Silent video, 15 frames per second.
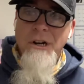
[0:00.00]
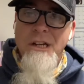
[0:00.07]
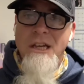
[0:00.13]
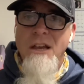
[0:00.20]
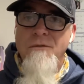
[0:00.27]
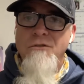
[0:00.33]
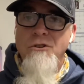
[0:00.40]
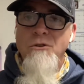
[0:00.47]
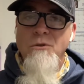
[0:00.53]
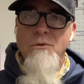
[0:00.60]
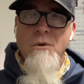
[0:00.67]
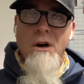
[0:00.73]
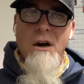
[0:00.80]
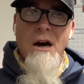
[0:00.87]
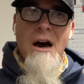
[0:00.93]
give
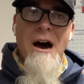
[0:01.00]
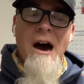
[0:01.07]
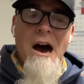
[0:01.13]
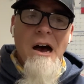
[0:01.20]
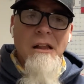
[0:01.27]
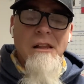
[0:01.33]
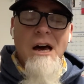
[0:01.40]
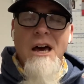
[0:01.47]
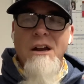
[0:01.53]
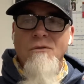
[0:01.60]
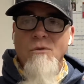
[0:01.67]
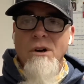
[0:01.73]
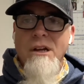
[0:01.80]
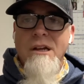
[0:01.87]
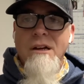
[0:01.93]
you a highlight
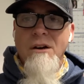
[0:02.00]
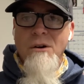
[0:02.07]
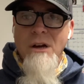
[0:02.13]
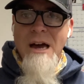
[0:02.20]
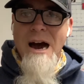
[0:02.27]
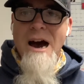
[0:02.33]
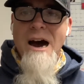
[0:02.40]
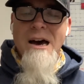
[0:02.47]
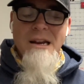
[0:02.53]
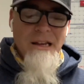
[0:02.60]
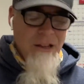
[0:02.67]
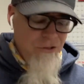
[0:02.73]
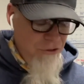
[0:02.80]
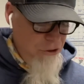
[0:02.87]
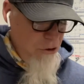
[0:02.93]
of what God
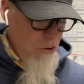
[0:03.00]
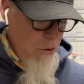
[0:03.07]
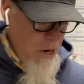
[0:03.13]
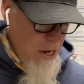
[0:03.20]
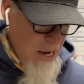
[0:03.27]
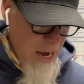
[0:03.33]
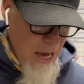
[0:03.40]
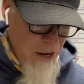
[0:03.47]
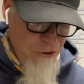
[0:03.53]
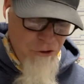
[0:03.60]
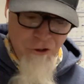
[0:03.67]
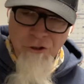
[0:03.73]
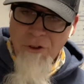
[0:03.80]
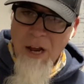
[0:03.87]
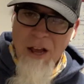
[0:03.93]
is doing, and
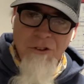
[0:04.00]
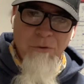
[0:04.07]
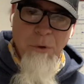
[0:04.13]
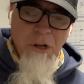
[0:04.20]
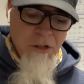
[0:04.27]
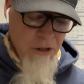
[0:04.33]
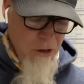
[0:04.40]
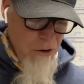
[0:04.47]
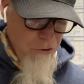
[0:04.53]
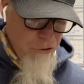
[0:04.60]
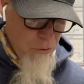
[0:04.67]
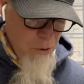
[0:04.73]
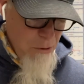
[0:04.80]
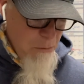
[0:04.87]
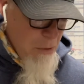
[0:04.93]
just as we close,
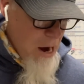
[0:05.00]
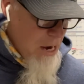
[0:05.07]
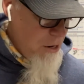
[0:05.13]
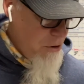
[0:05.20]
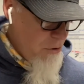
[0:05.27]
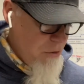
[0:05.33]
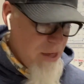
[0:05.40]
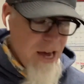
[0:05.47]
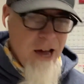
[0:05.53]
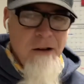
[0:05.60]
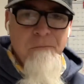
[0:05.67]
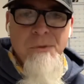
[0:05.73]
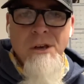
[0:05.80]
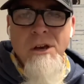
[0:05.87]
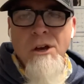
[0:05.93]
a reminder that
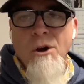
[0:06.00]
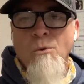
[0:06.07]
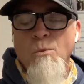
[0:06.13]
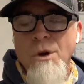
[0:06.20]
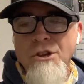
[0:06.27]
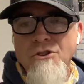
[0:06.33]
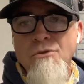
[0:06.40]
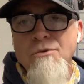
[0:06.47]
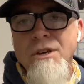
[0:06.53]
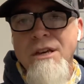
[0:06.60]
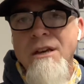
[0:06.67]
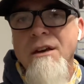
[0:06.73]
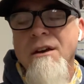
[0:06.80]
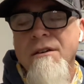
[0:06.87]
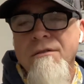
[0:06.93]
when you
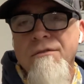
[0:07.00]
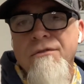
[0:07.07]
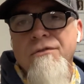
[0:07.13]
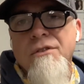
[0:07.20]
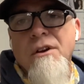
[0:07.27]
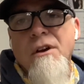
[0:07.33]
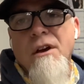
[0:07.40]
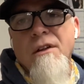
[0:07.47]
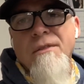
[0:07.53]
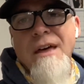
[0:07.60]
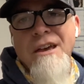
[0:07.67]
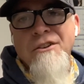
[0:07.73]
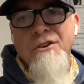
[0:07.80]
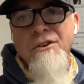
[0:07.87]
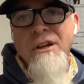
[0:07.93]
give,
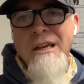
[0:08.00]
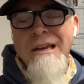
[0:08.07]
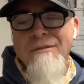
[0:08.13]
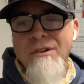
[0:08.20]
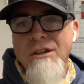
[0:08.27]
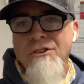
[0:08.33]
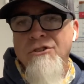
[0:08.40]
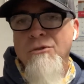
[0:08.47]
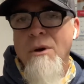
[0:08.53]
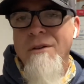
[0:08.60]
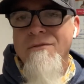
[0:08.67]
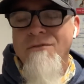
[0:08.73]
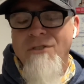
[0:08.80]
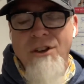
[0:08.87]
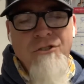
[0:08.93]
that you're giving to a
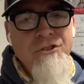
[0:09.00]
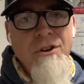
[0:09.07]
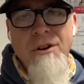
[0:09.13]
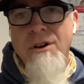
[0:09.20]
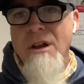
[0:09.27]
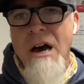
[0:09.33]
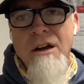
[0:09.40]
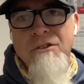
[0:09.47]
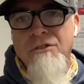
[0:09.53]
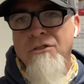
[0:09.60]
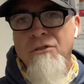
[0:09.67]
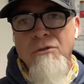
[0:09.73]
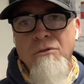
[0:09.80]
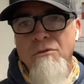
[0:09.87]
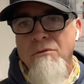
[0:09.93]
vision, not
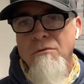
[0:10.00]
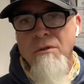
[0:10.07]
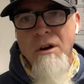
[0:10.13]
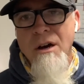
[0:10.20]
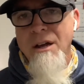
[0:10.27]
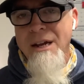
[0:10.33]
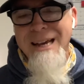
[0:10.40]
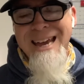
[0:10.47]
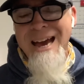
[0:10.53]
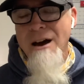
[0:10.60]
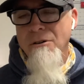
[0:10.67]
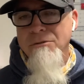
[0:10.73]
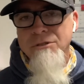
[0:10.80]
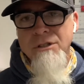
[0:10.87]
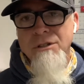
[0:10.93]
to an
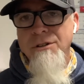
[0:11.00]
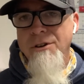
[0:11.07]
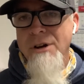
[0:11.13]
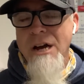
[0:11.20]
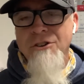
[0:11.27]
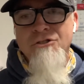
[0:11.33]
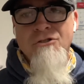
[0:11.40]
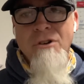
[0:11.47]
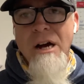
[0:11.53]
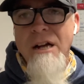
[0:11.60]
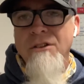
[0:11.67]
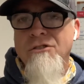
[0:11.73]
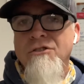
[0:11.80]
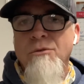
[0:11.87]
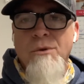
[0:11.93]
account. We're not
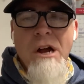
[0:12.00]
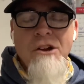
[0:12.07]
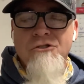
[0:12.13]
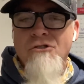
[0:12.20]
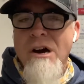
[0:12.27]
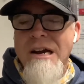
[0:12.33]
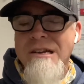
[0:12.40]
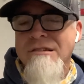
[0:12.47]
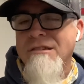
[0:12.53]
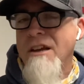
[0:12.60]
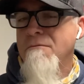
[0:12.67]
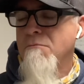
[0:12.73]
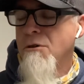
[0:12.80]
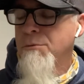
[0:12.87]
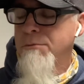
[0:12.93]
trying to
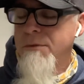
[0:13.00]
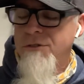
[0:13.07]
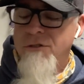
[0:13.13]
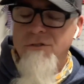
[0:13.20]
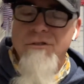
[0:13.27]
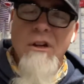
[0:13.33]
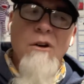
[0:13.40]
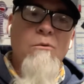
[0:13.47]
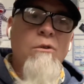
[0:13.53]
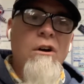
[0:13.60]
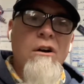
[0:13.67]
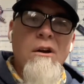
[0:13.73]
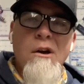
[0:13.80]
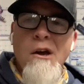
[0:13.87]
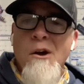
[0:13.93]
save Mobile Missions
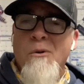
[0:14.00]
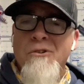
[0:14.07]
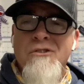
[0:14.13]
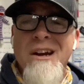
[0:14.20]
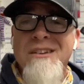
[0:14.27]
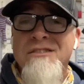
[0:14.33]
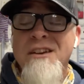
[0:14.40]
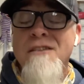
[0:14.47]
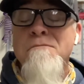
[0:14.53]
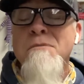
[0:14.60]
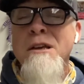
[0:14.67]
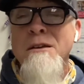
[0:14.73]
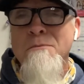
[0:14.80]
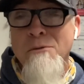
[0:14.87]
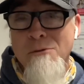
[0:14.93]
Network. We're trying to save
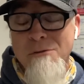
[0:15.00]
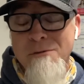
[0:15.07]
people